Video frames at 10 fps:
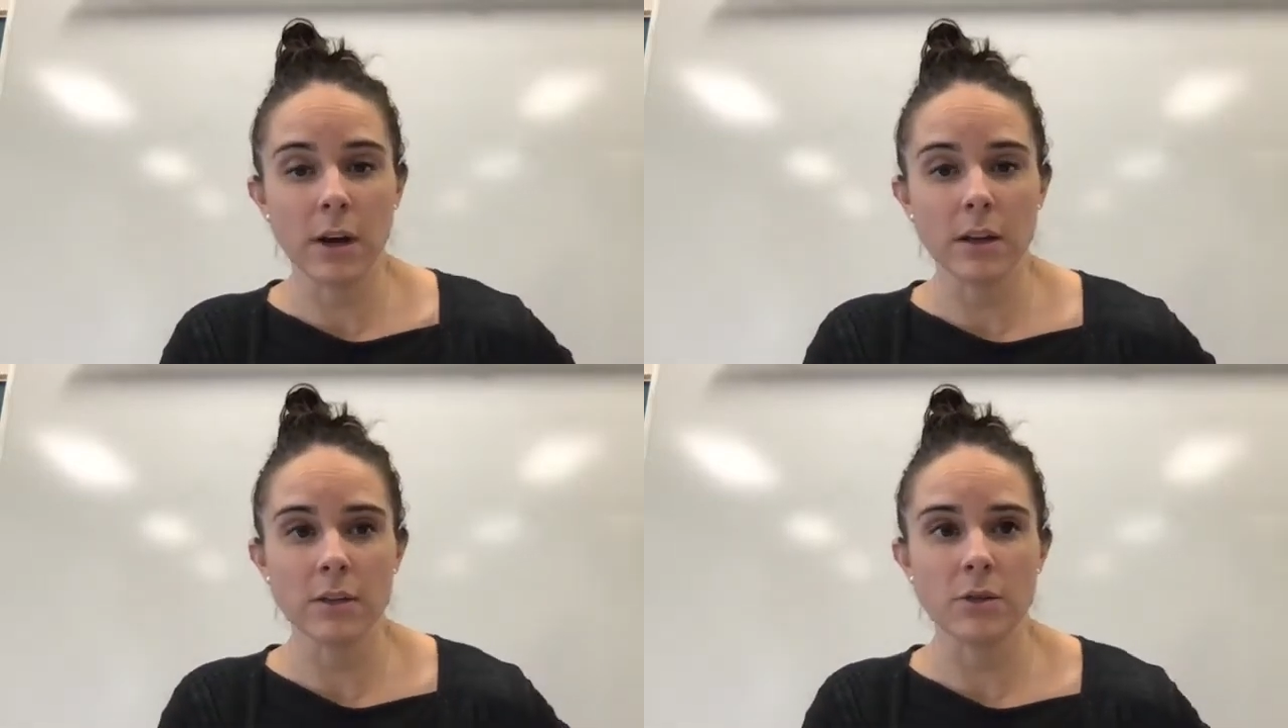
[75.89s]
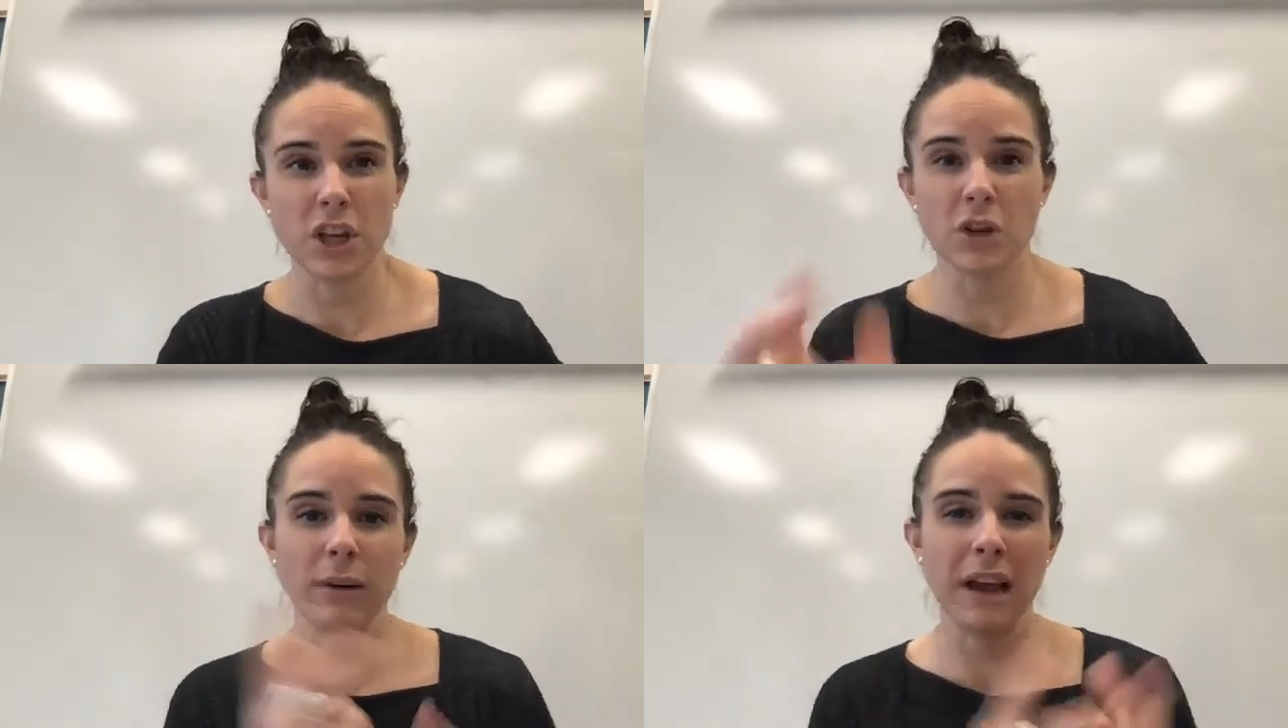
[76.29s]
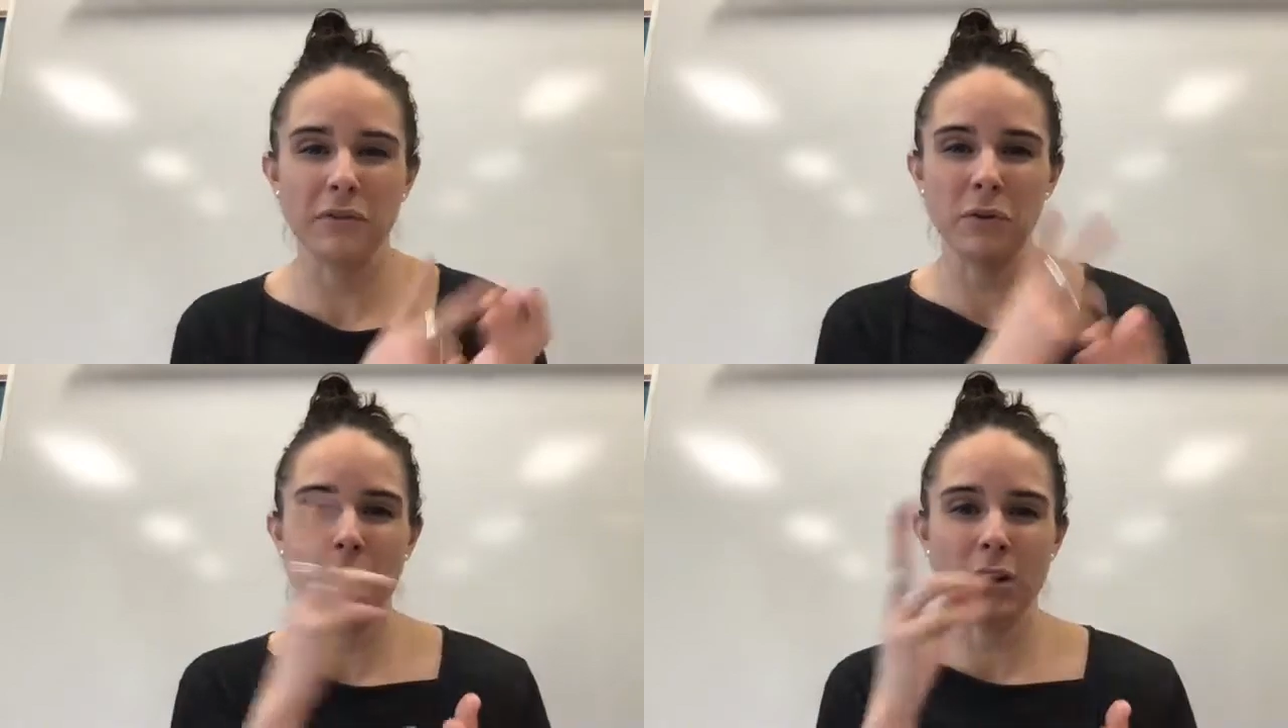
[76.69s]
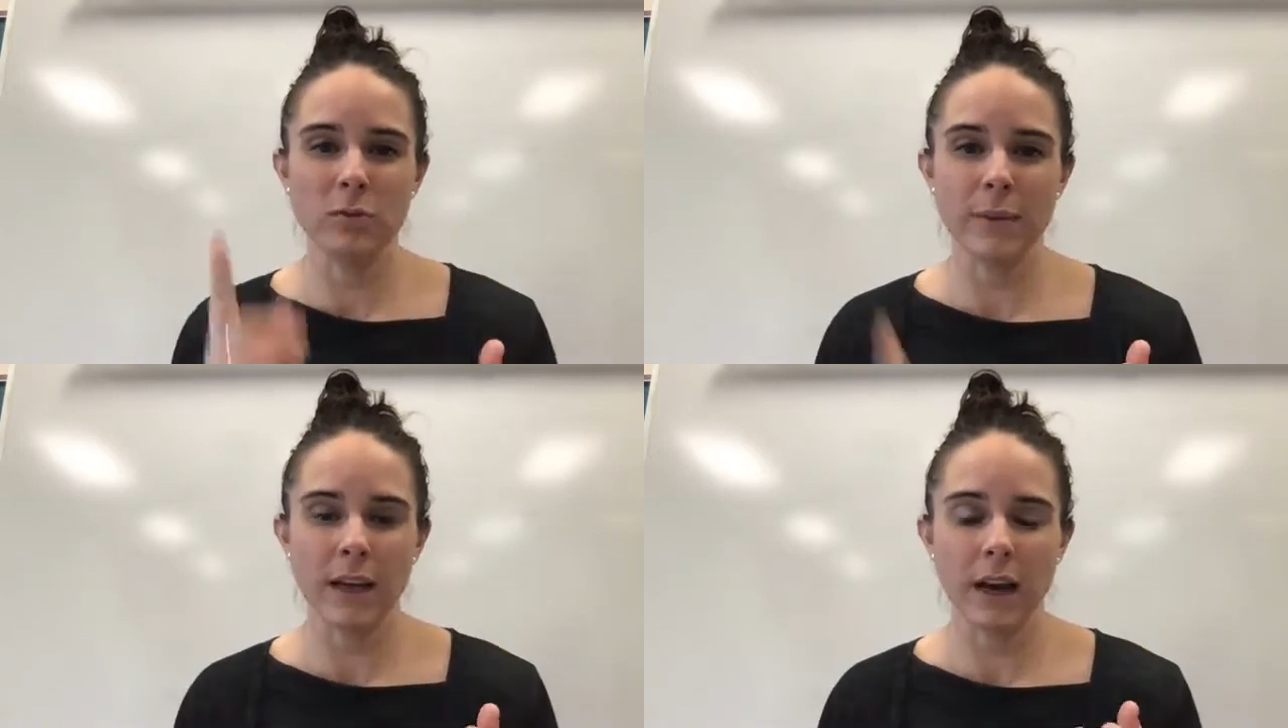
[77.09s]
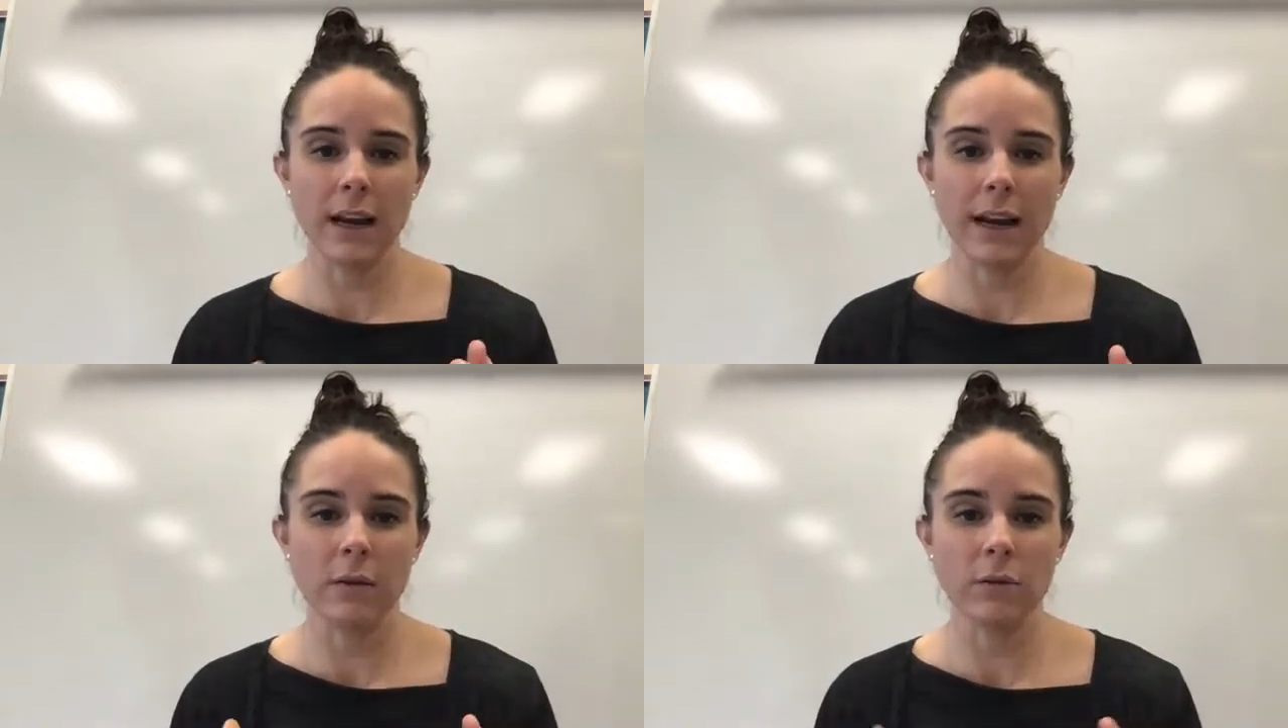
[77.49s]
pause so that you don't have to watch me
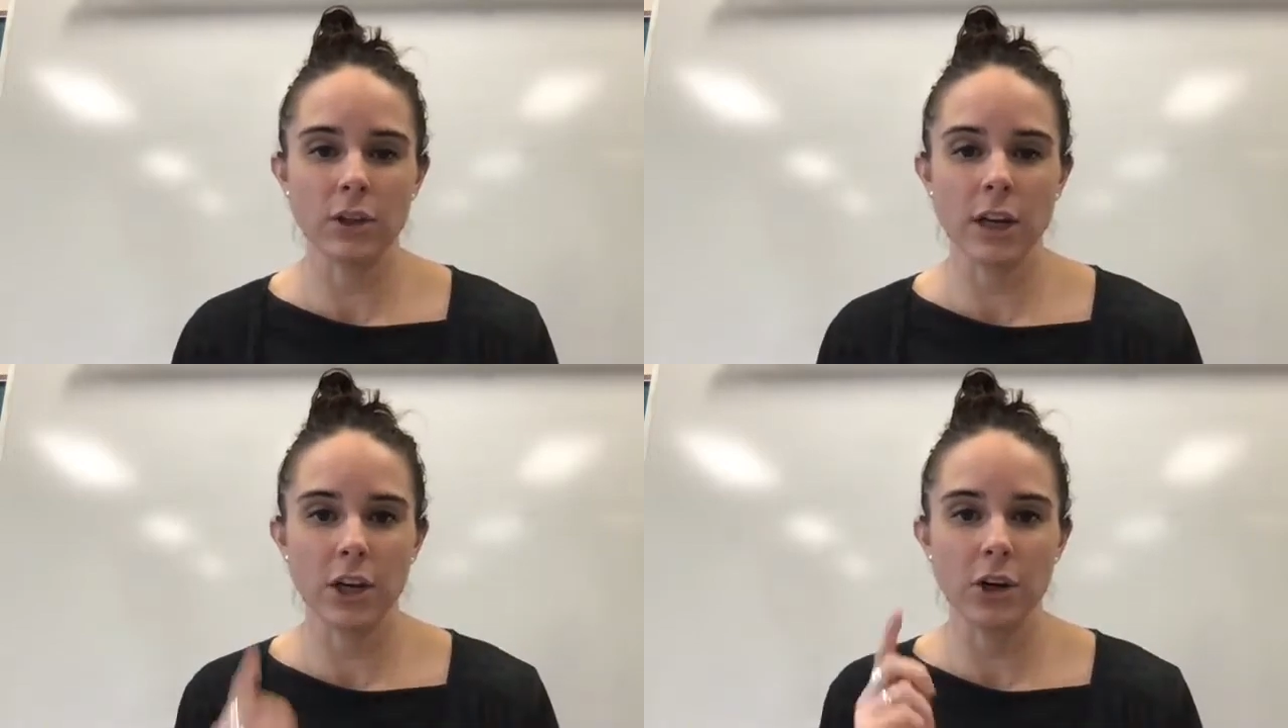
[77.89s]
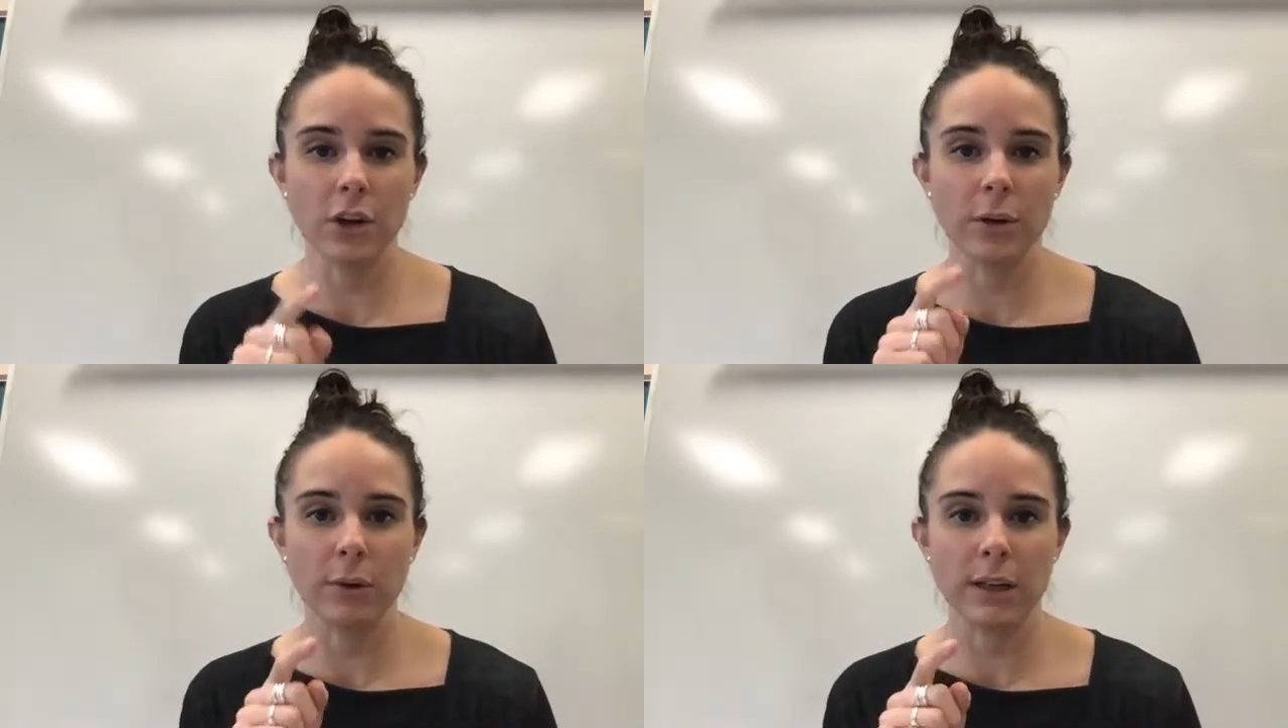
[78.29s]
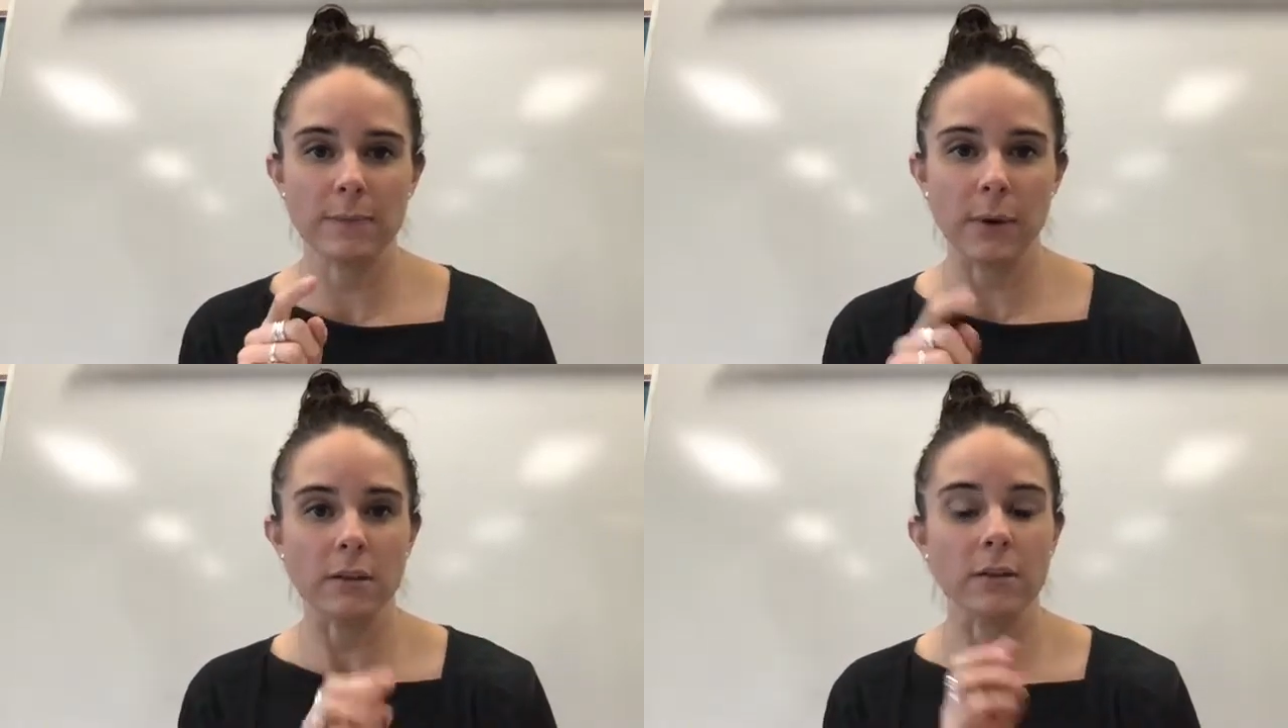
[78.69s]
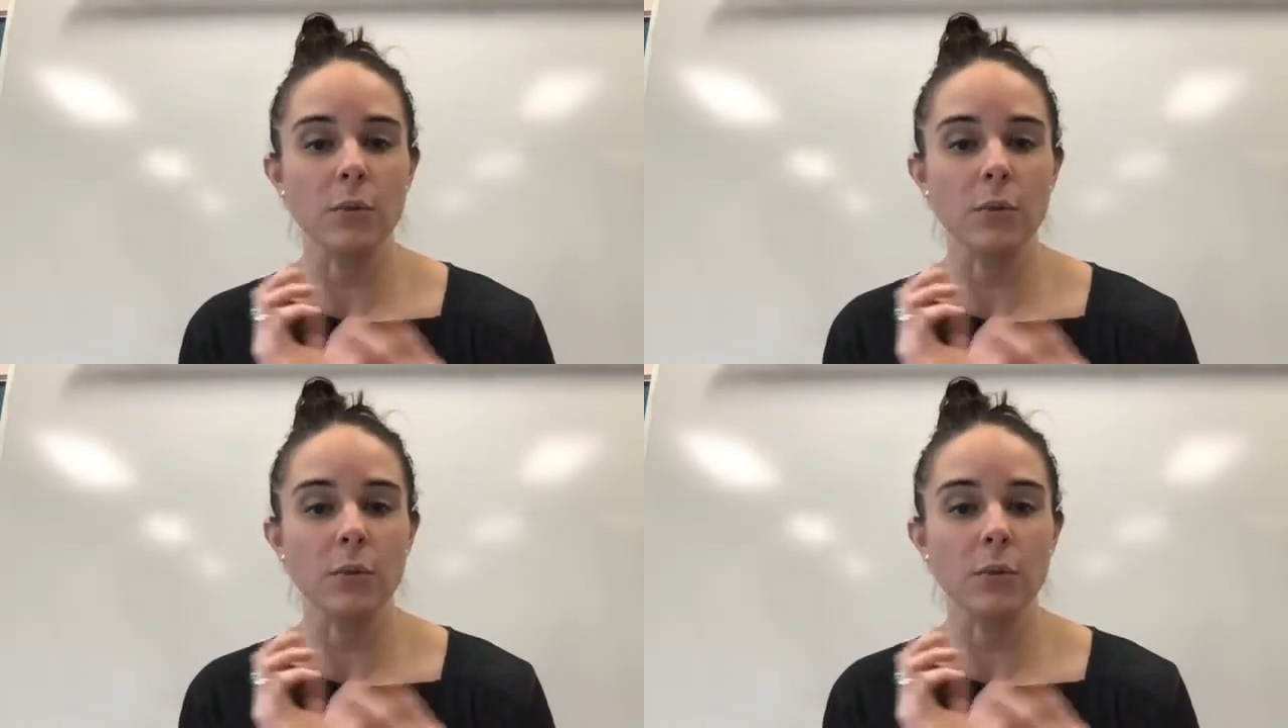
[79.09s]
cut out, and you're going to press pause.